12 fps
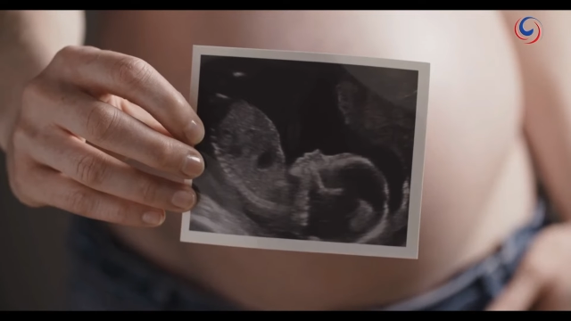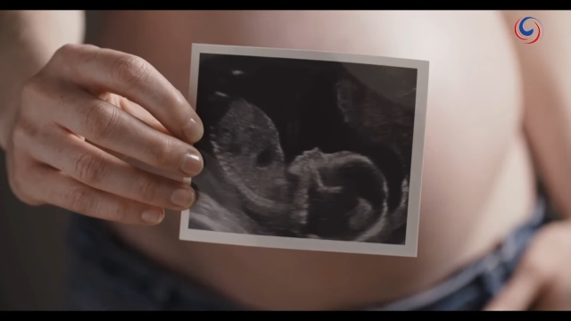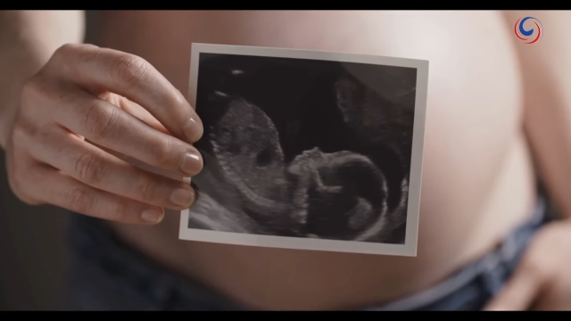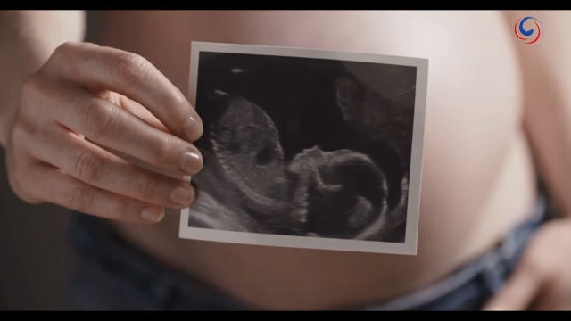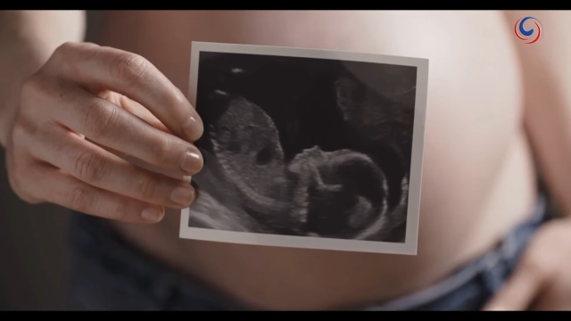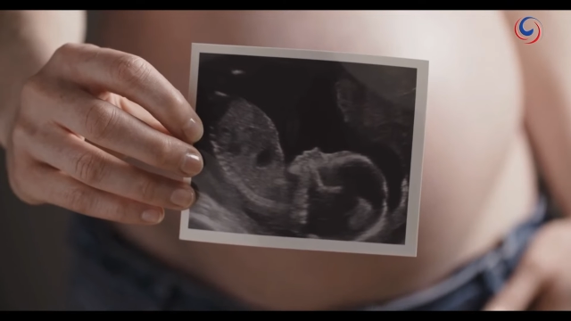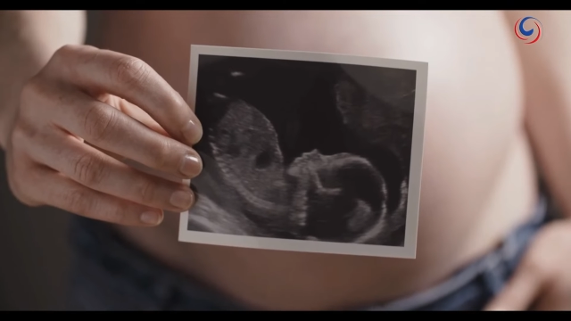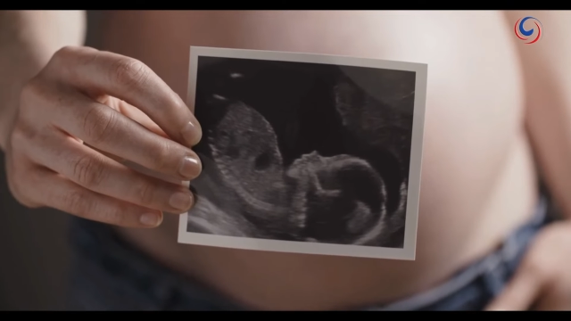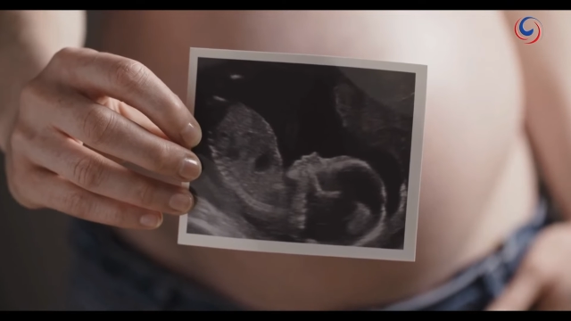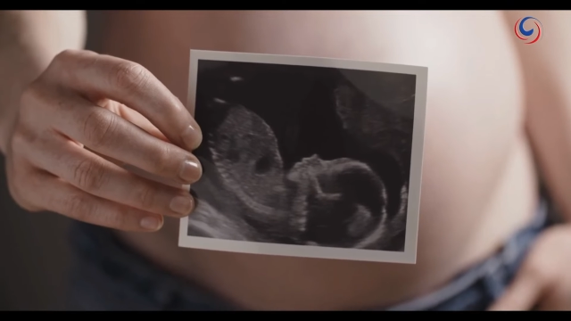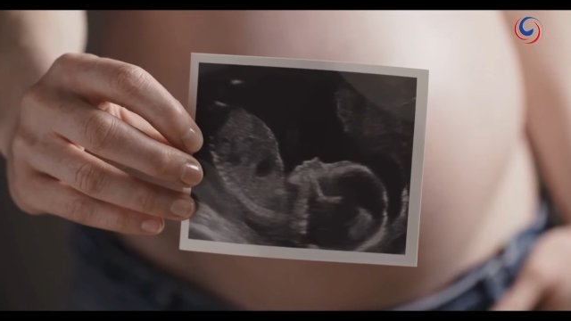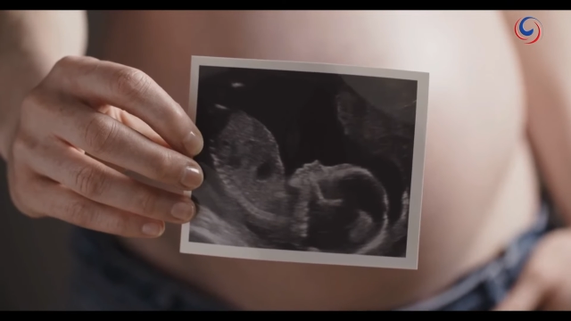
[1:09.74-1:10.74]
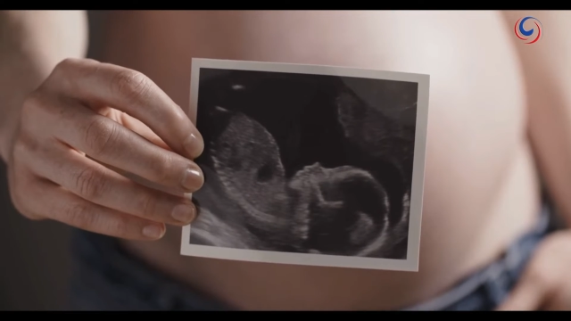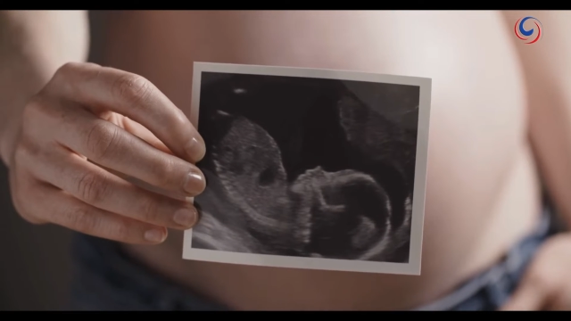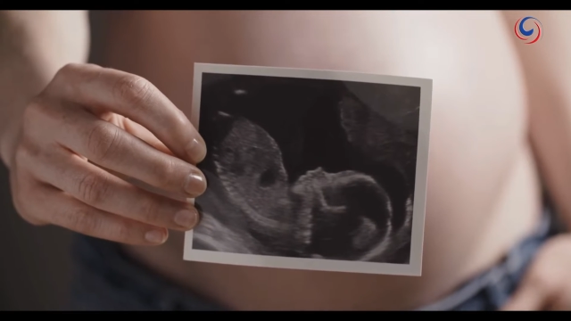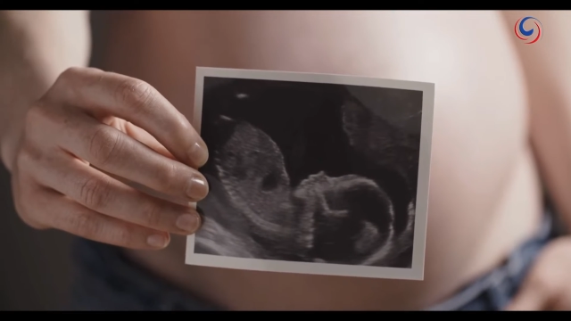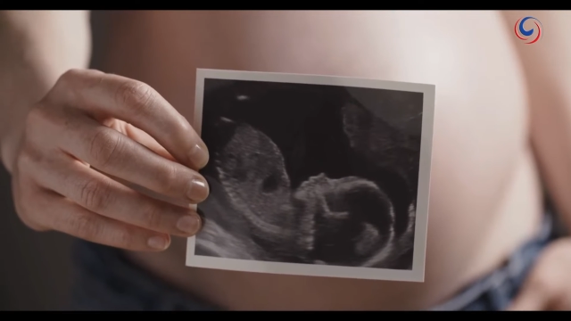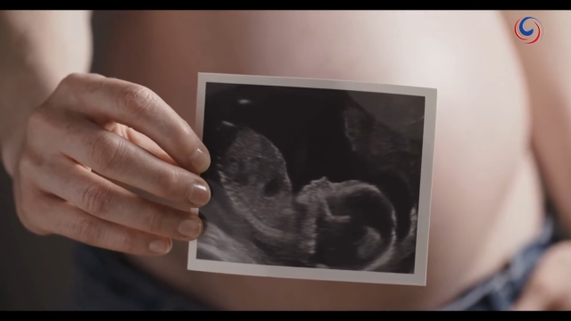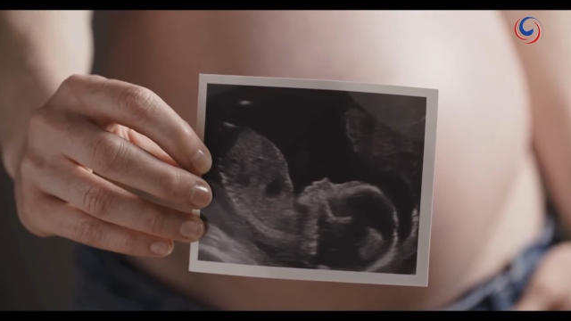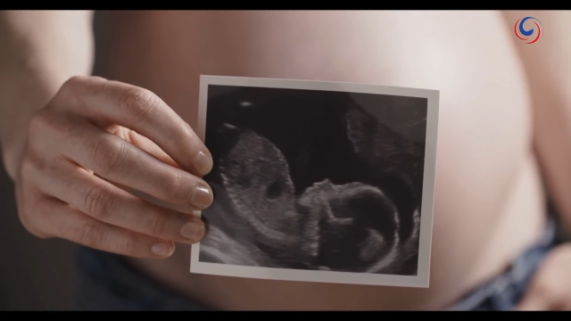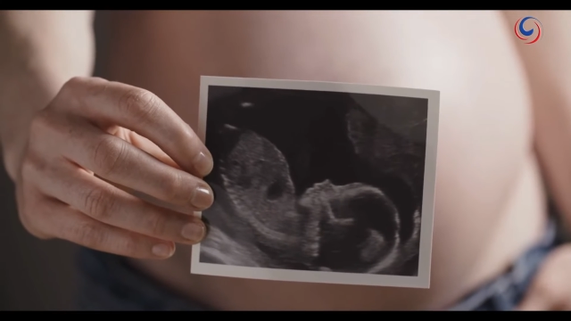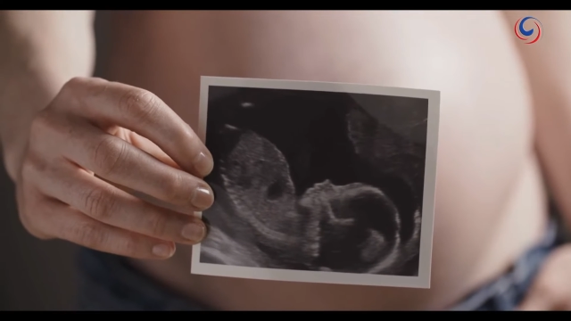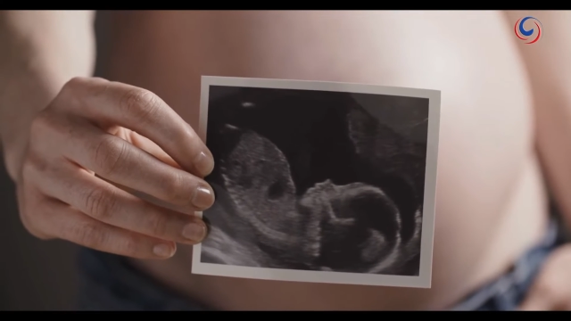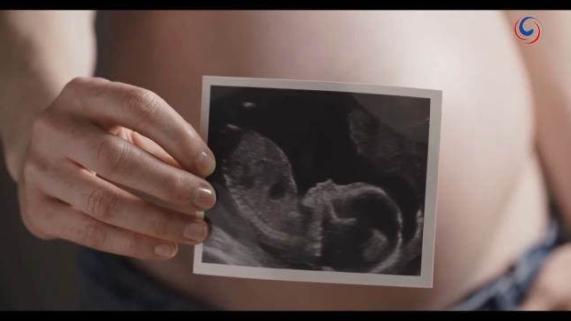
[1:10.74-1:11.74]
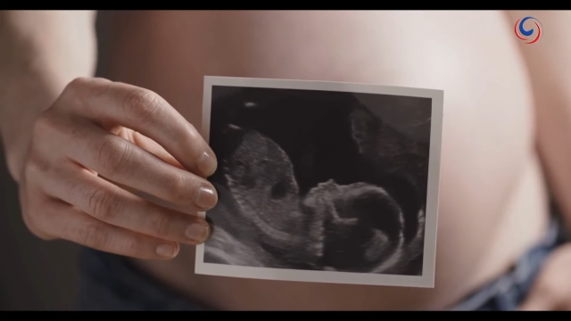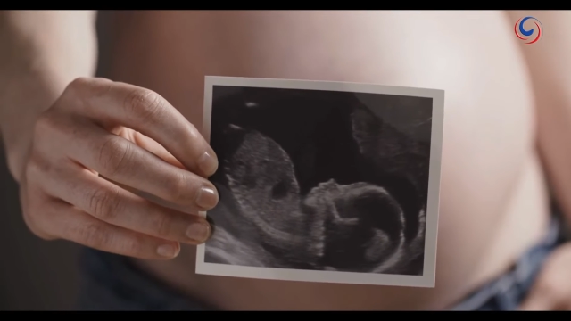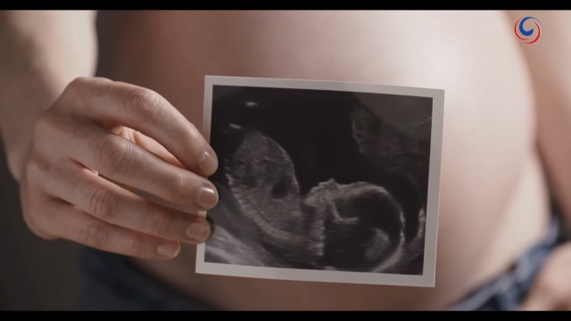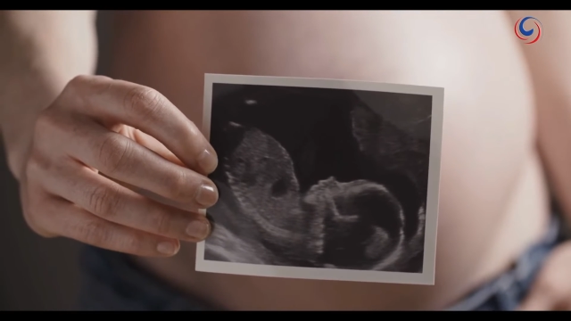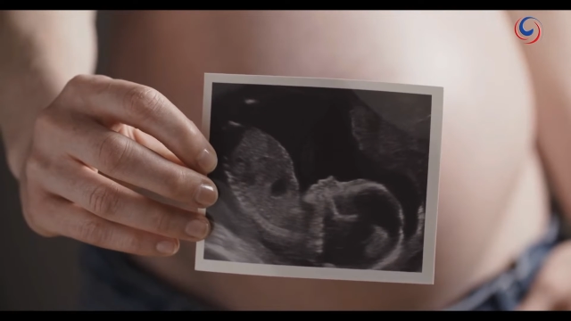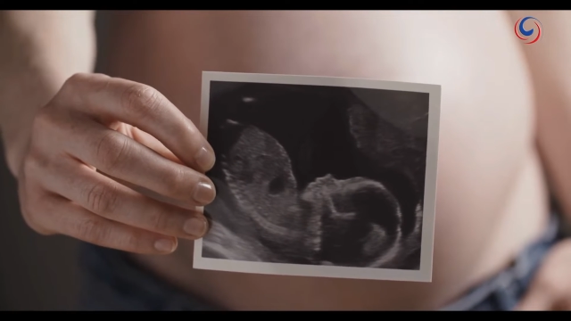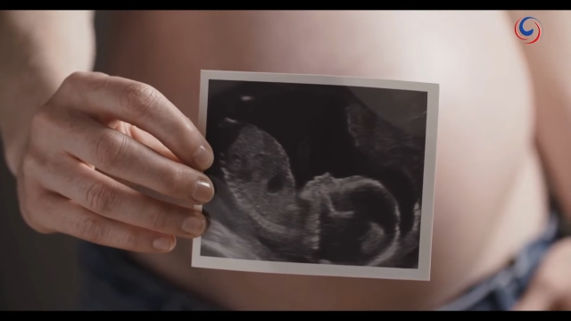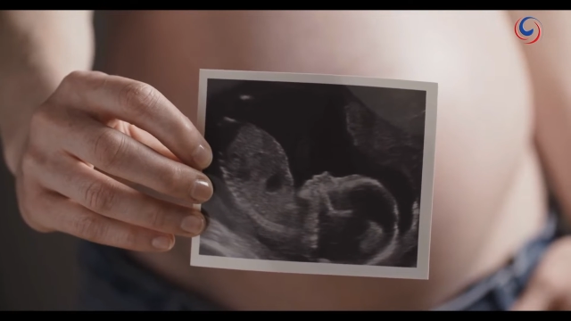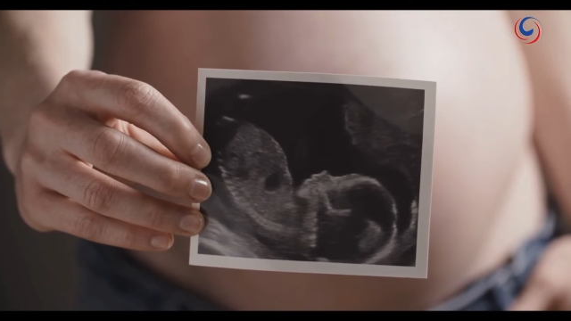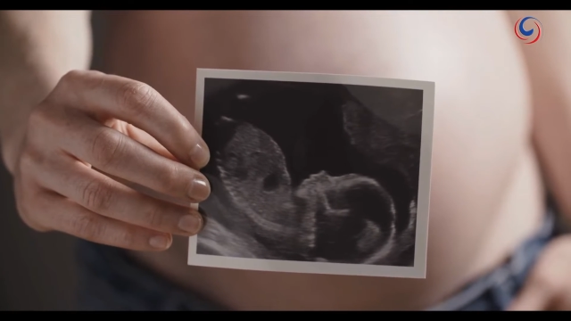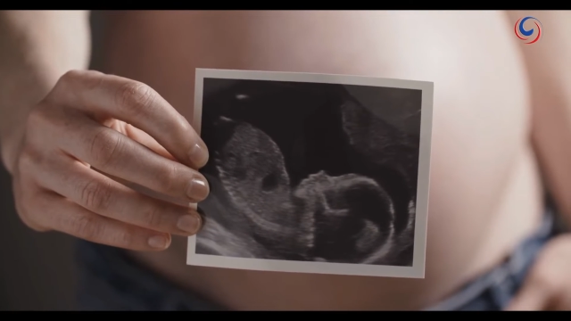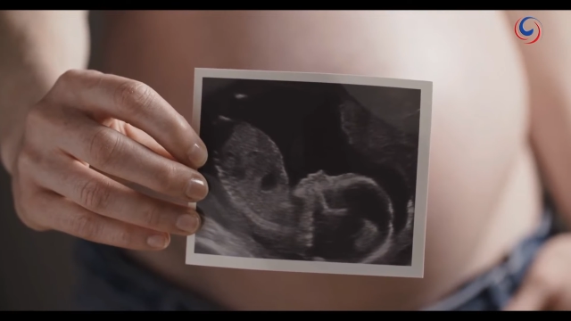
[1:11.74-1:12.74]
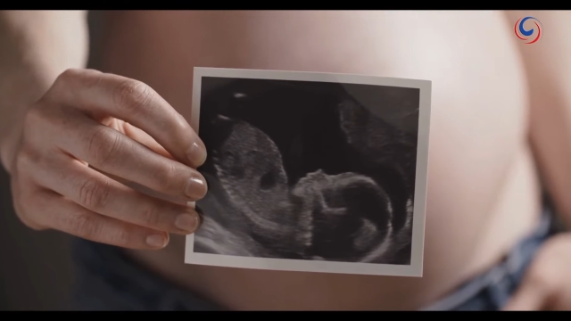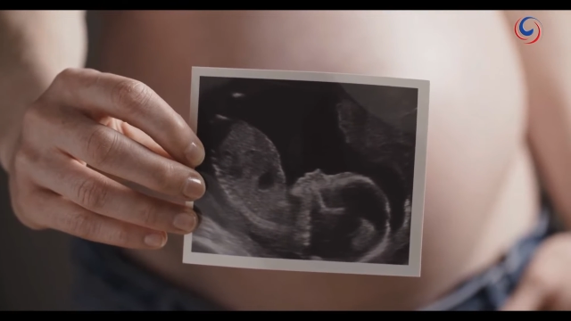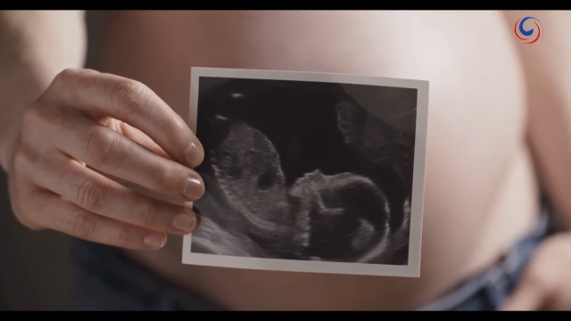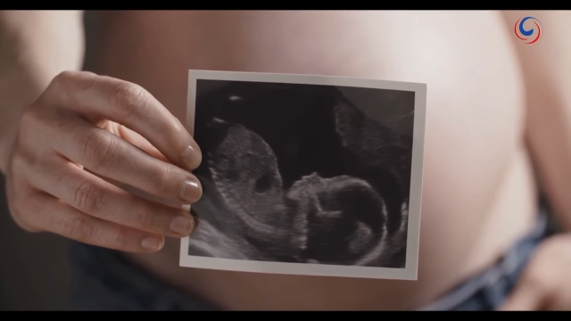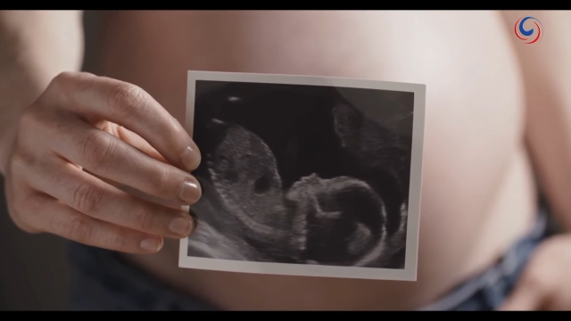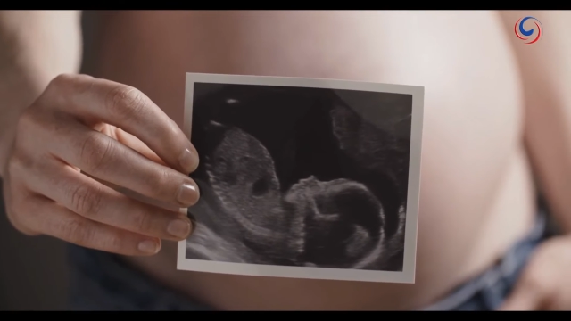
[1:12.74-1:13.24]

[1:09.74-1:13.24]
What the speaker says: No face is visible, so there are no lips to read.